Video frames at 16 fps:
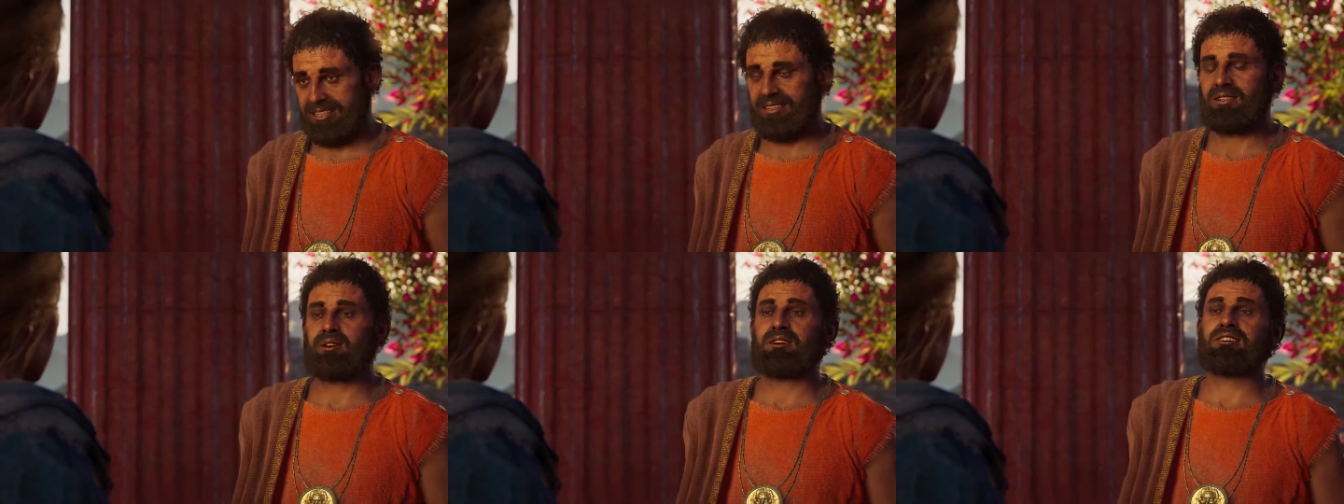
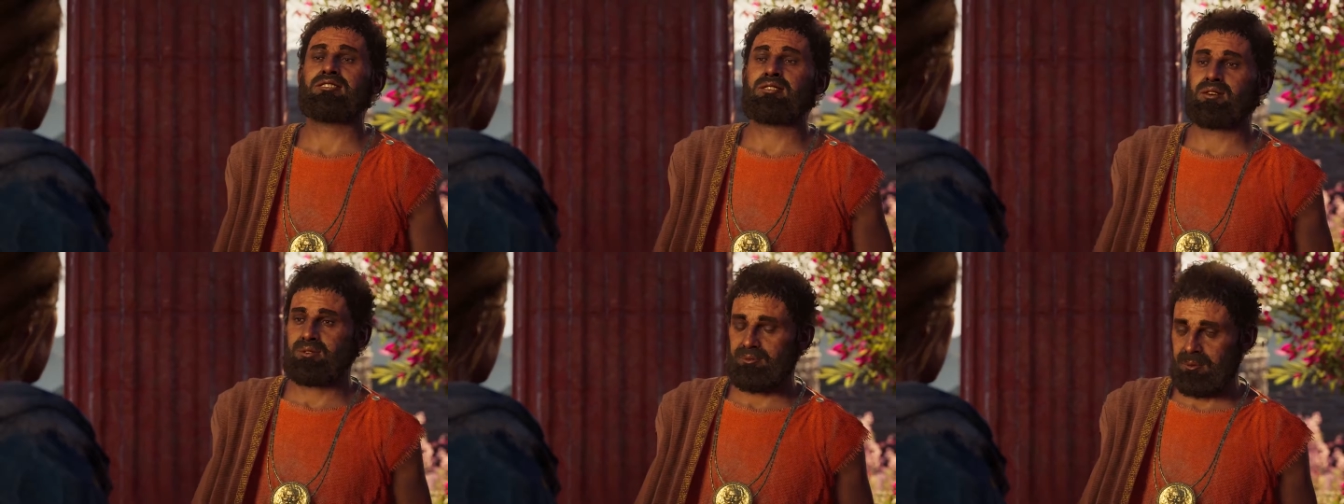it was
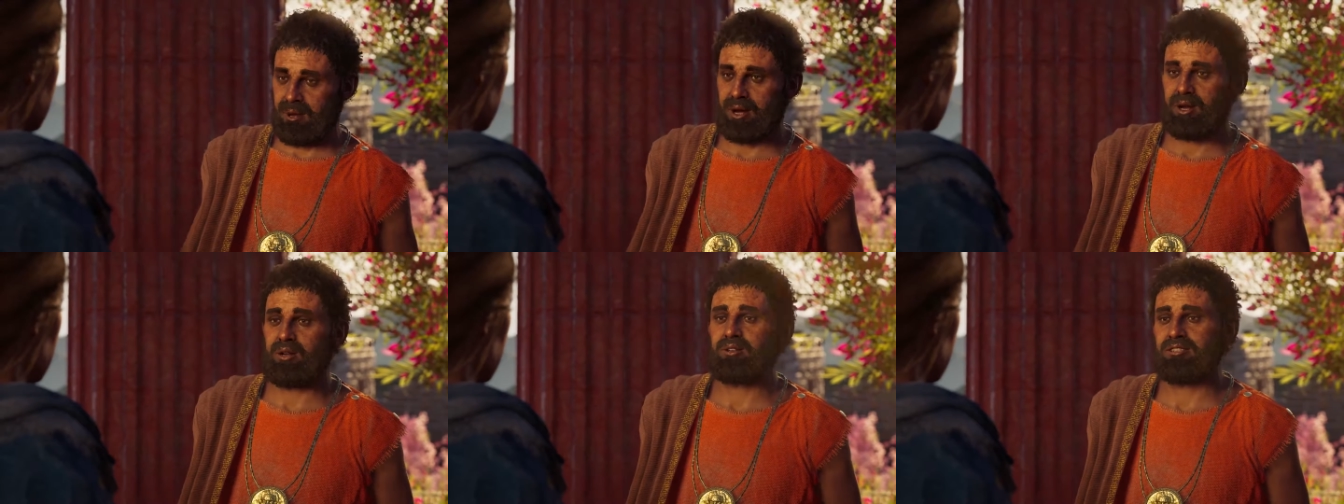
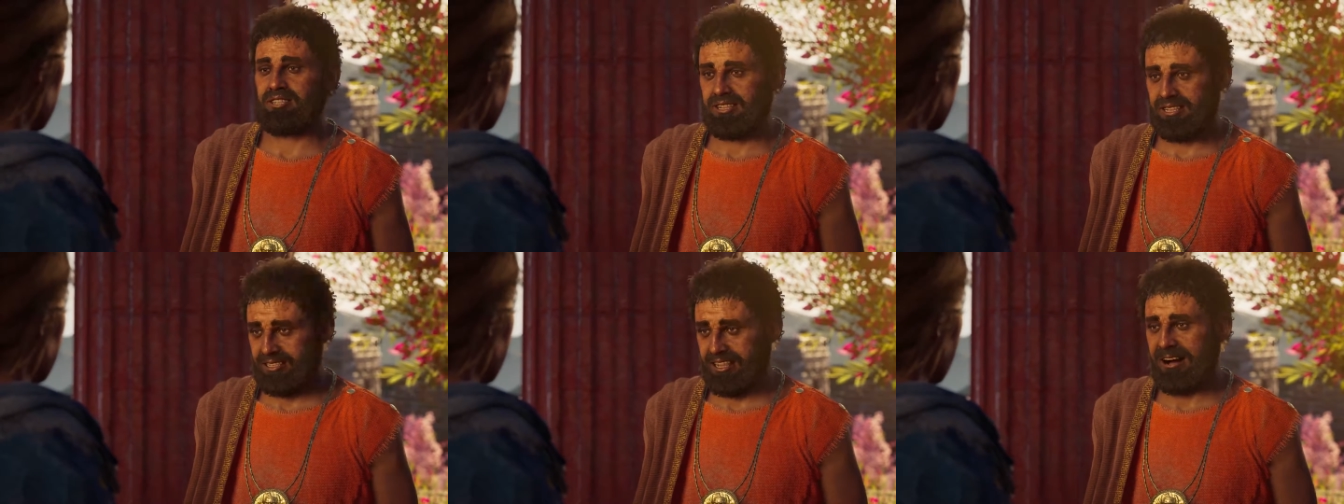Homer who
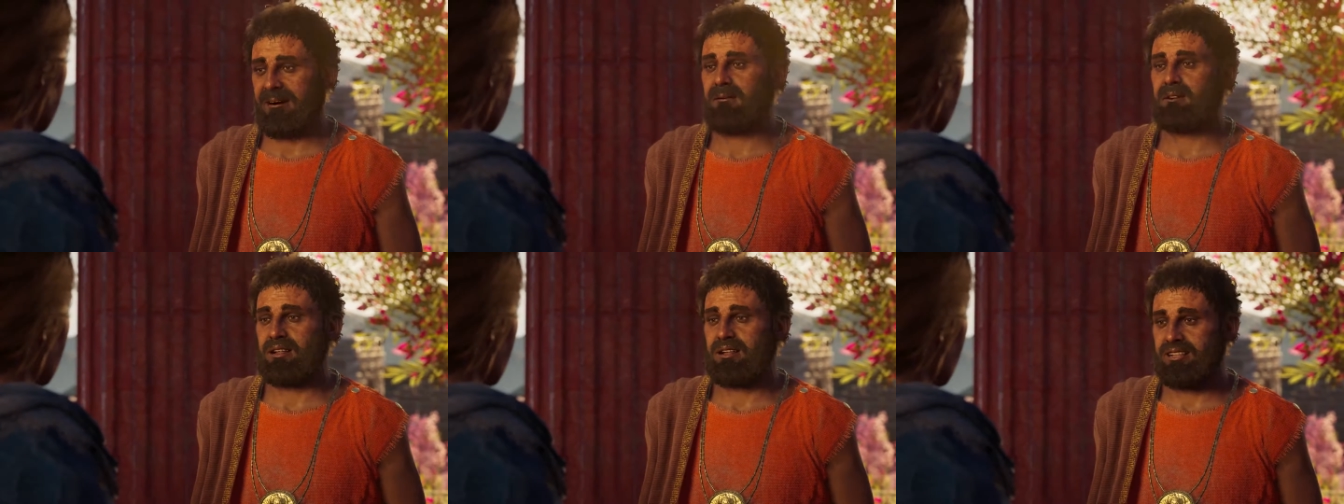said
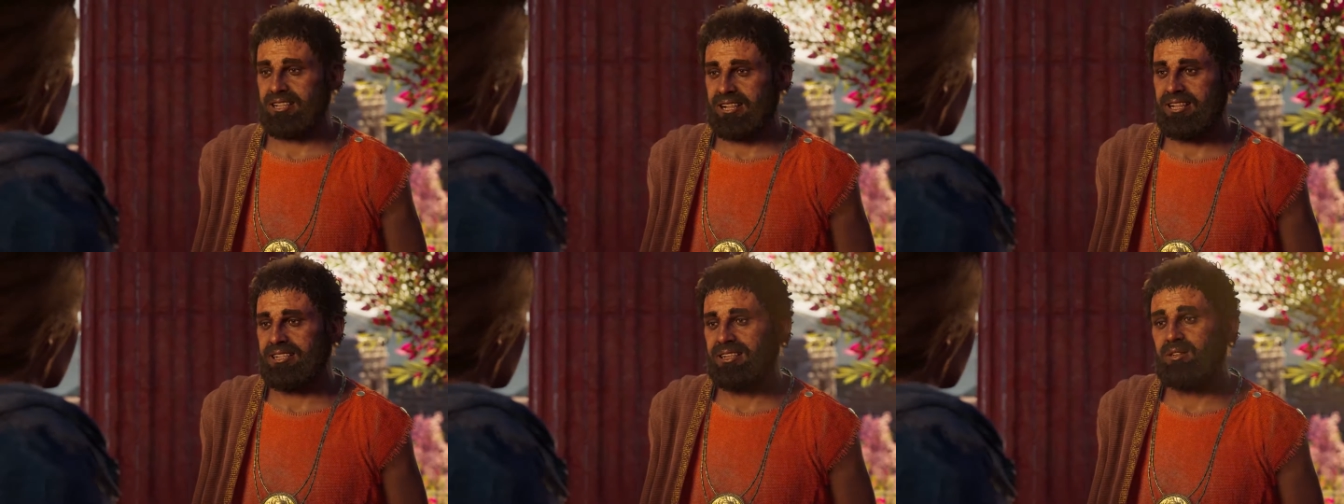
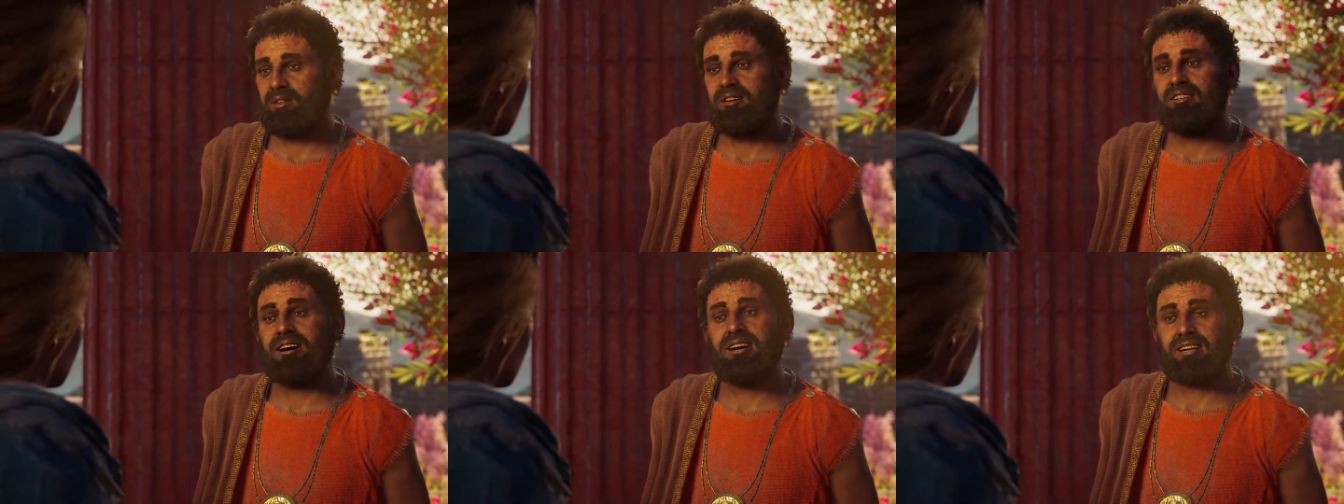Aphrodite
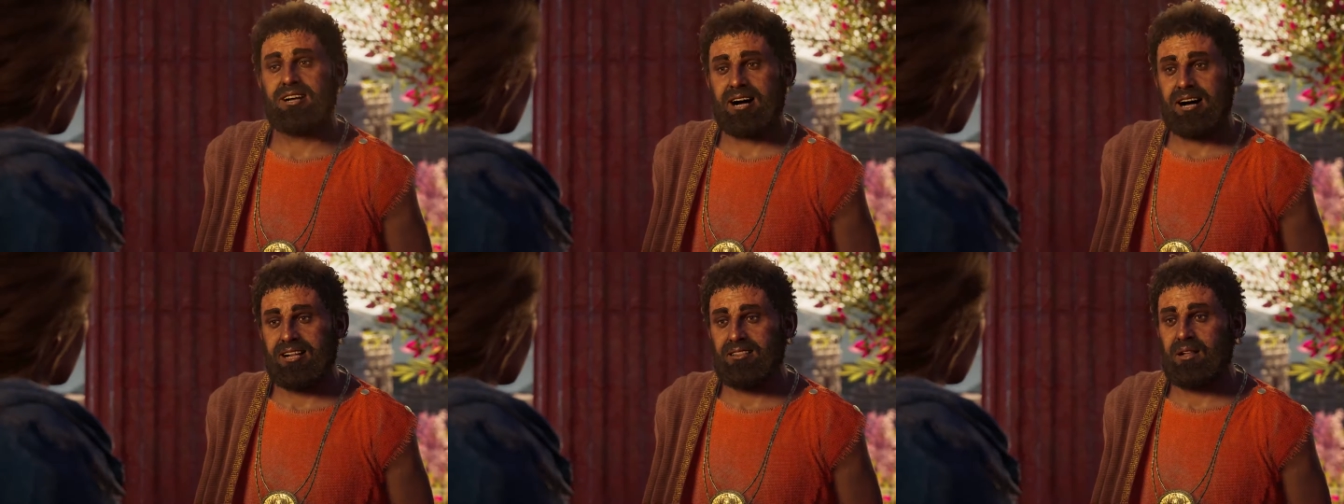was a
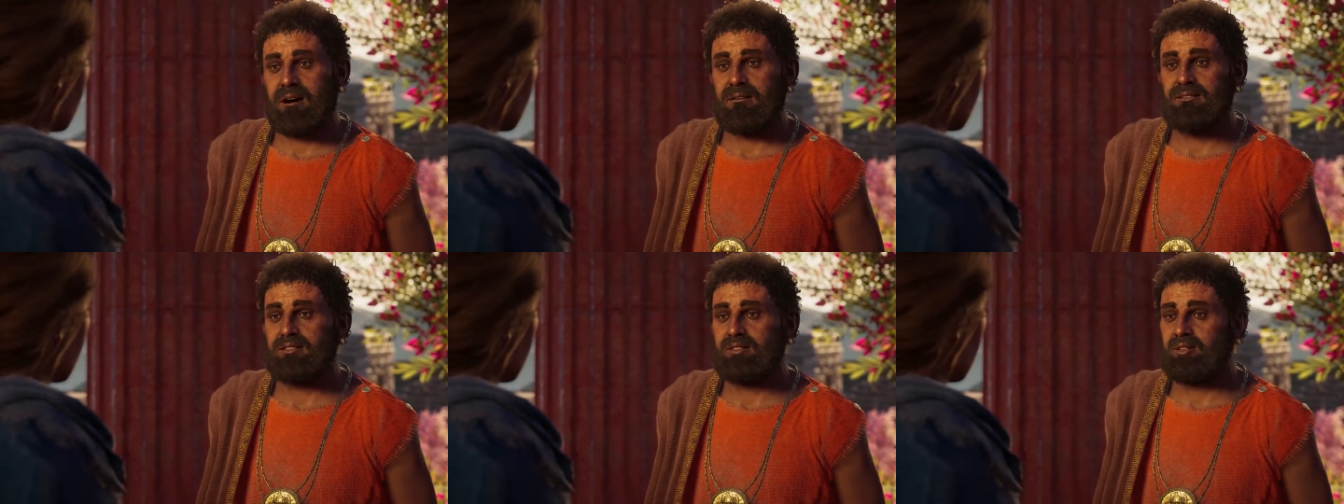child
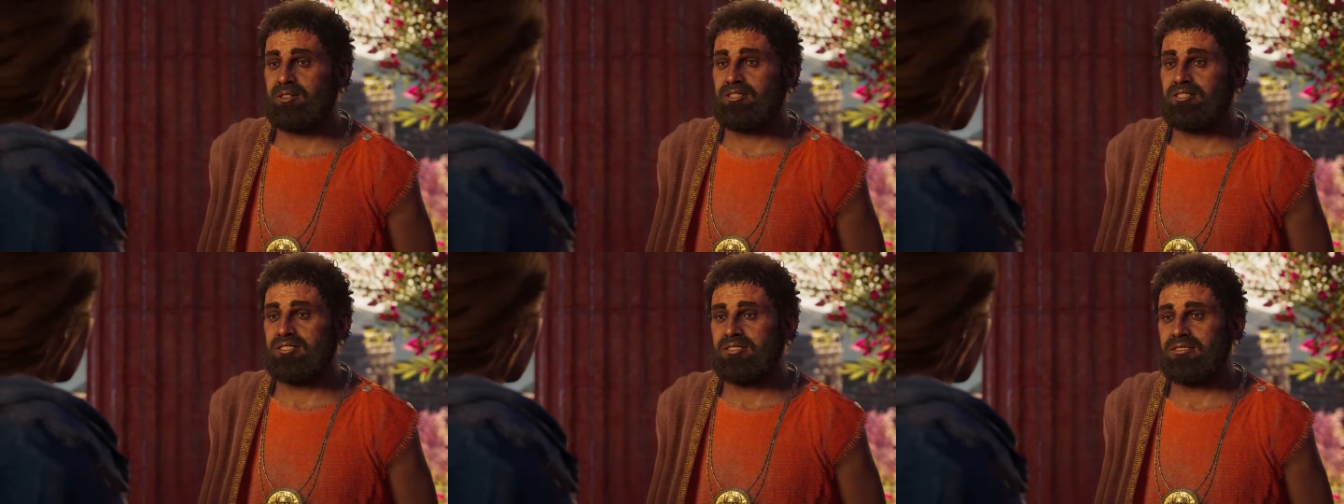of
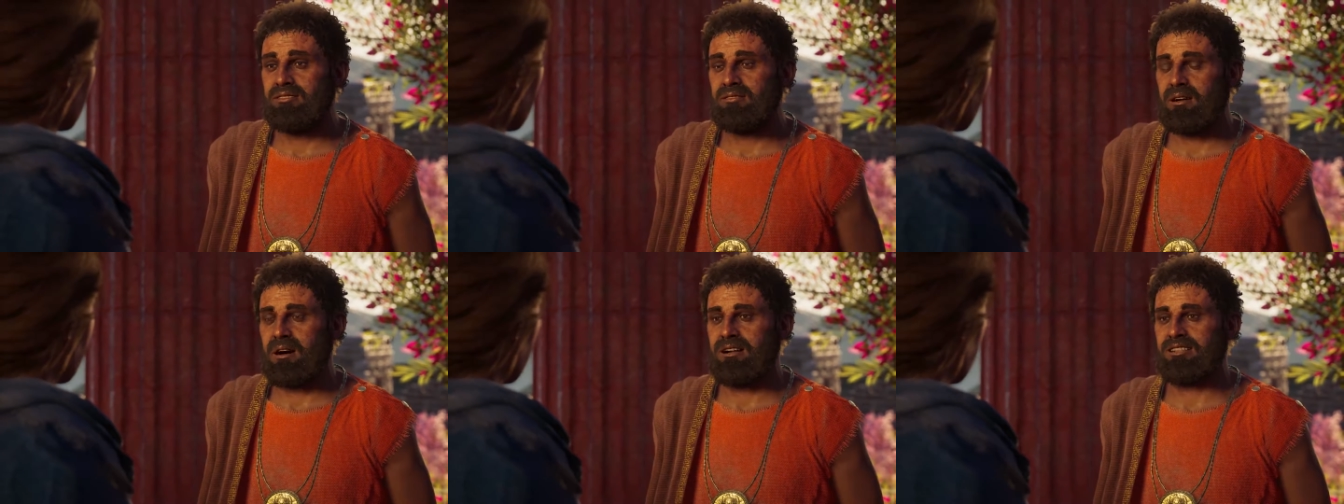Zeus.
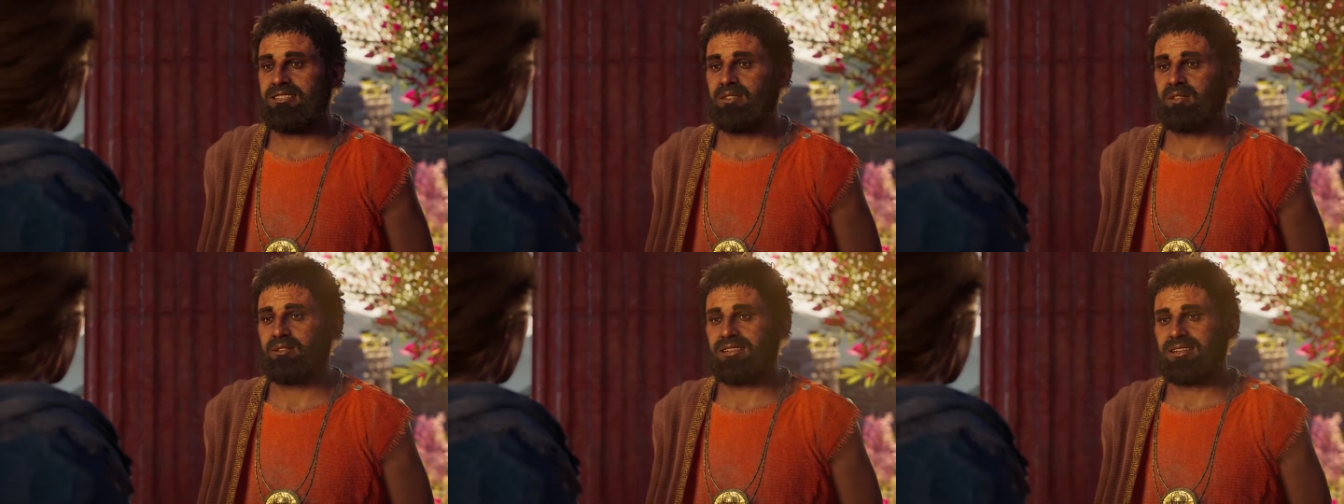
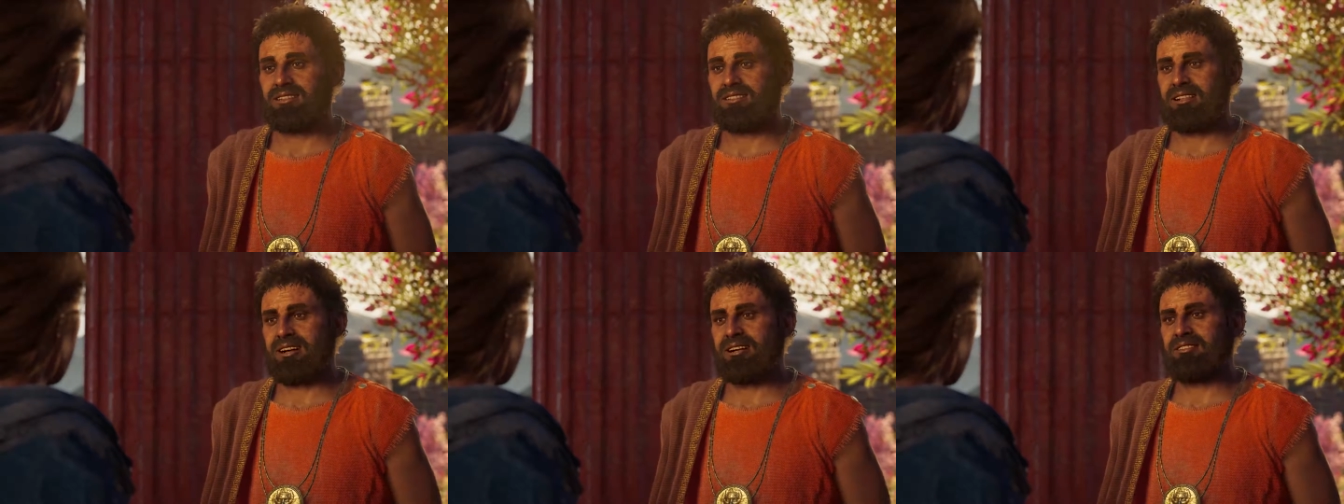On to the
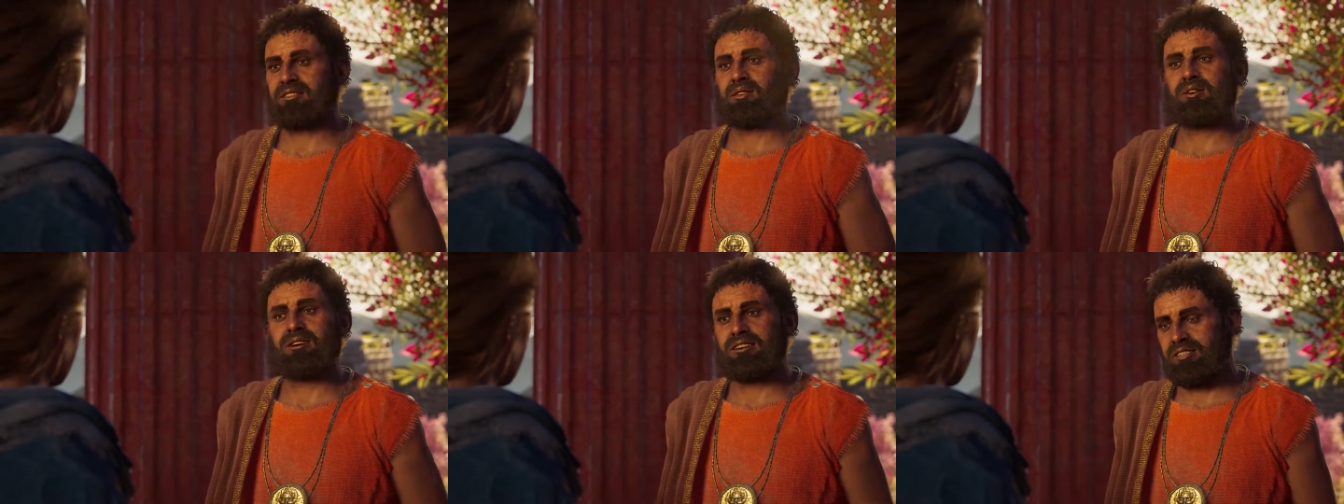
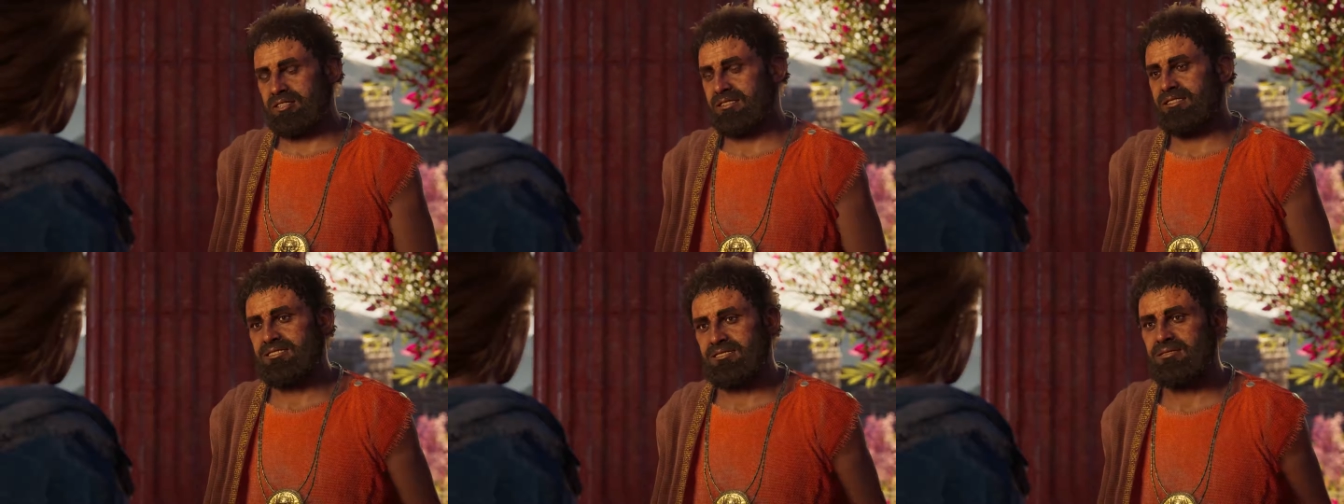next
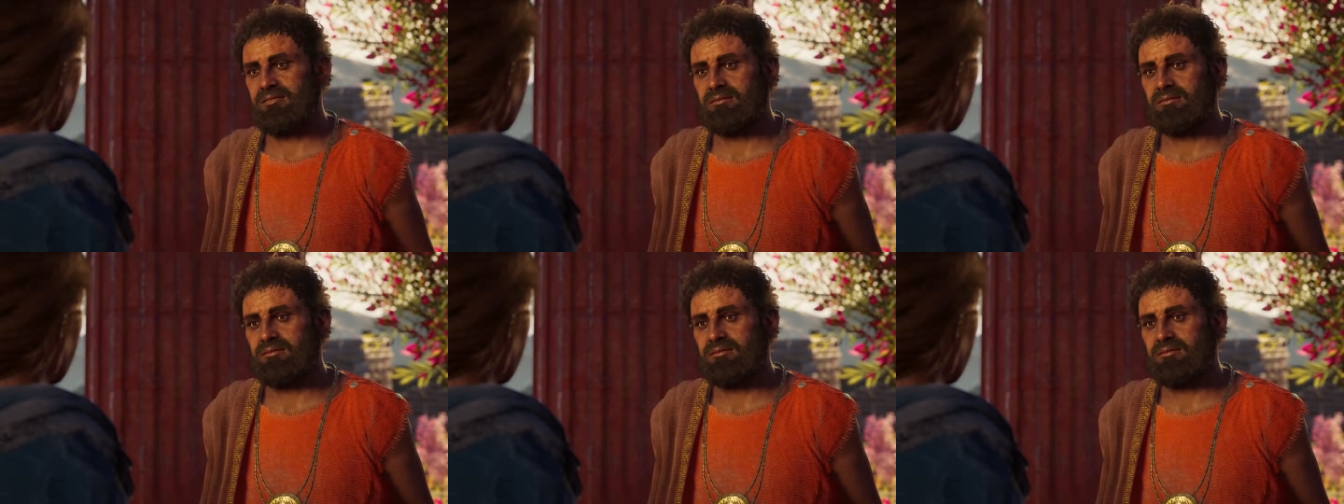question.